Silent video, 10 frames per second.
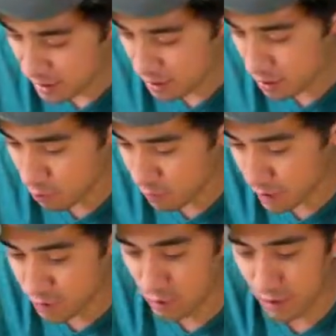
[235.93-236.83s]
So we're
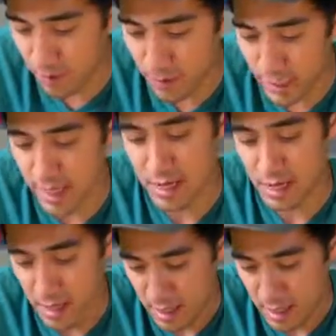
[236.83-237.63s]
gonna draw your money,